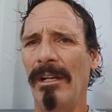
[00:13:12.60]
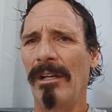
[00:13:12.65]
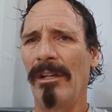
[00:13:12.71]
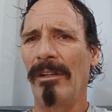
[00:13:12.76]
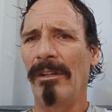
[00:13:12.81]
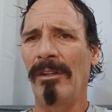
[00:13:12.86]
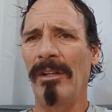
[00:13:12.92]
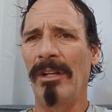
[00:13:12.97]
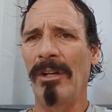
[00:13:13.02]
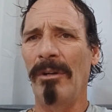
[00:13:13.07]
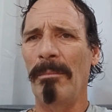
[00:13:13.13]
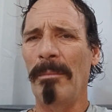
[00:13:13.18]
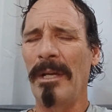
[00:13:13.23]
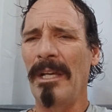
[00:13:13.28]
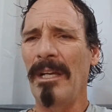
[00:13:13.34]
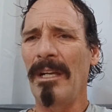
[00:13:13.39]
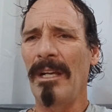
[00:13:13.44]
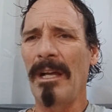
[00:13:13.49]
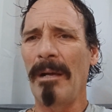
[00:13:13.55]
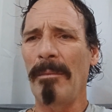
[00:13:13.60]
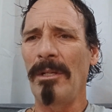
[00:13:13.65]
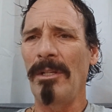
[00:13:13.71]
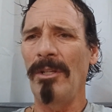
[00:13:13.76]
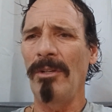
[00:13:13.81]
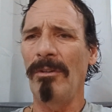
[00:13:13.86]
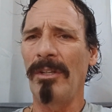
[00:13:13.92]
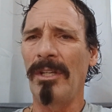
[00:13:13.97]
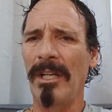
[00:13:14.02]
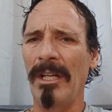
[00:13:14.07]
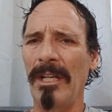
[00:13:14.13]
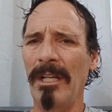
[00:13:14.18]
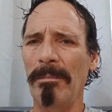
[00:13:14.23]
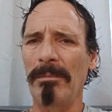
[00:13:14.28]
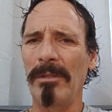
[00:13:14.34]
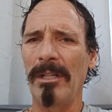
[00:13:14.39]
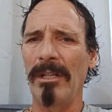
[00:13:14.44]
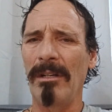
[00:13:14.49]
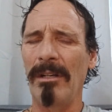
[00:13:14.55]
Man, you get
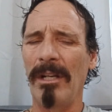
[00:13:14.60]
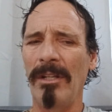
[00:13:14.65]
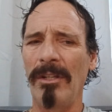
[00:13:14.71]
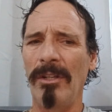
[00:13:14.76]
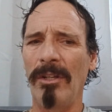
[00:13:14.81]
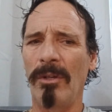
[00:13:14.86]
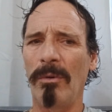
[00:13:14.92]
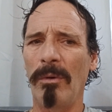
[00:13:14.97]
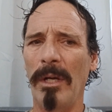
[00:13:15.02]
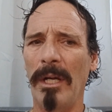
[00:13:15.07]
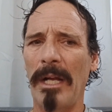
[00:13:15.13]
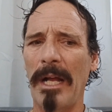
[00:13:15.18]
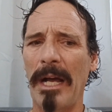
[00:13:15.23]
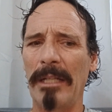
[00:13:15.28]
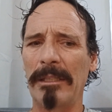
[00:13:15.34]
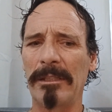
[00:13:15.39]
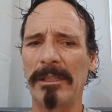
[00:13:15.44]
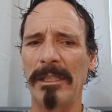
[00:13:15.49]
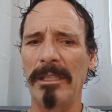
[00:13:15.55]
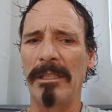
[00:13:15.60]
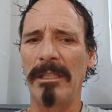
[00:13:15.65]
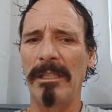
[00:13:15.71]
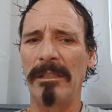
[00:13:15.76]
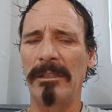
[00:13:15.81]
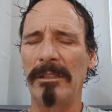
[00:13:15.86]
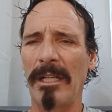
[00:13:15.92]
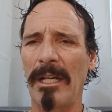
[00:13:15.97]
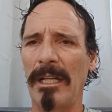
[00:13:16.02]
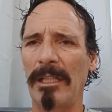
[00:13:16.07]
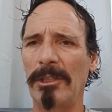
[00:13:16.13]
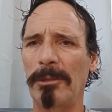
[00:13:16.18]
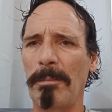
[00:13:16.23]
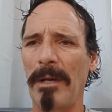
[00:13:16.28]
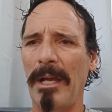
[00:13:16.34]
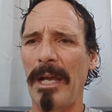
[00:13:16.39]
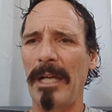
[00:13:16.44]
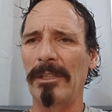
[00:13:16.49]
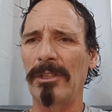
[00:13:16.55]
up there and you quit. I see these
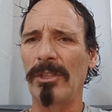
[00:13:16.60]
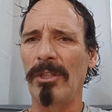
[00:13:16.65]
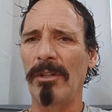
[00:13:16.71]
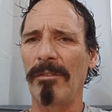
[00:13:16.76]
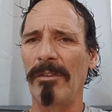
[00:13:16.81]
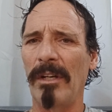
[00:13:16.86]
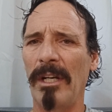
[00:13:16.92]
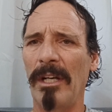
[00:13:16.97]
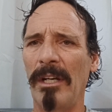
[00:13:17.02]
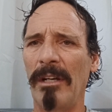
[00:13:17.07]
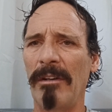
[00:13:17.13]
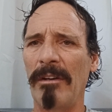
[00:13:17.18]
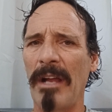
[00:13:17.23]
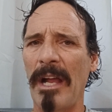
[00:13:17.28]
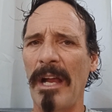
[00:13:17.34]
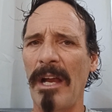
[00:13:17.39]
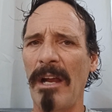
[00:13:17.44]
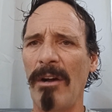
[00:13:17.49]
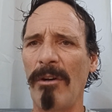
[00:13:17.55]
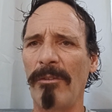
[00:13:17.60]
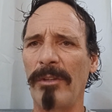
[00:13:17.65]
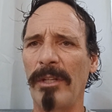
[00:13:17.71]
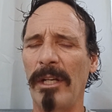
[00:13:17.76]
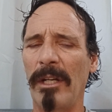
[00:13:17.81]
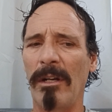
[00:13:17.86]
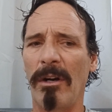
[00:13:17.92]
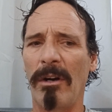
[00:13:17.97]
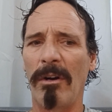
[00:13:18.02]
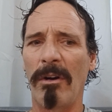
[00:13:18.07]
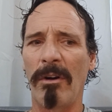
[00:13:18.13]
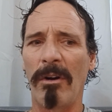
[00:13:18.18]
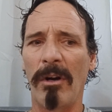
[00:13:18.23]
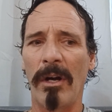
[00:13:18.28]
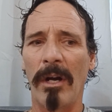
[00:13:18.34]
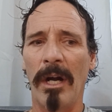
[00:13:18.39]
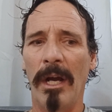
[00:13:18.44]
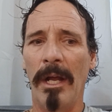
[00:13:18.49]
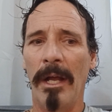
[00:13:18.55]
expats over here now that are,